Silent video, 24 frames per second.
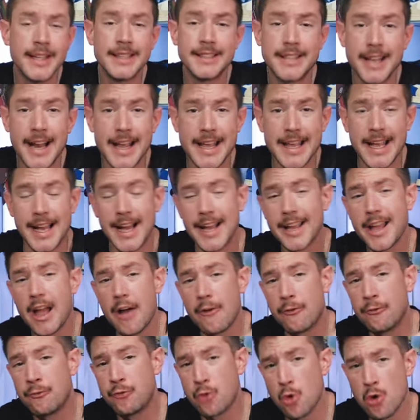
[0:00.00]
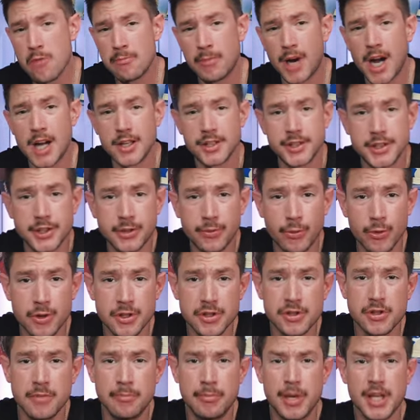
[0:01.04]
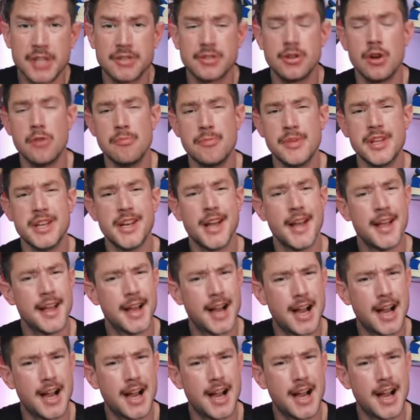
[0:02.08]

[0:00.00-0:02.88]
Today, I got four boxes for us to bust open.